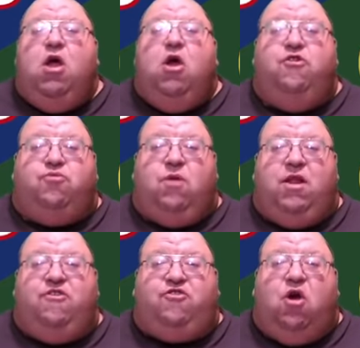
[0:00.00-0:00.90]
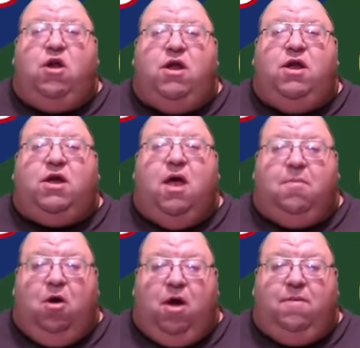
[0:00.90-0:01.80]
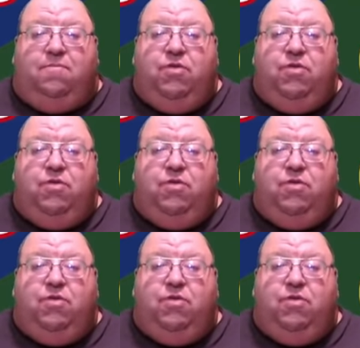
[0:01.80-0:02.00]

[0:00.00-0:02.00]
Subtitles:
who's really starting to come on.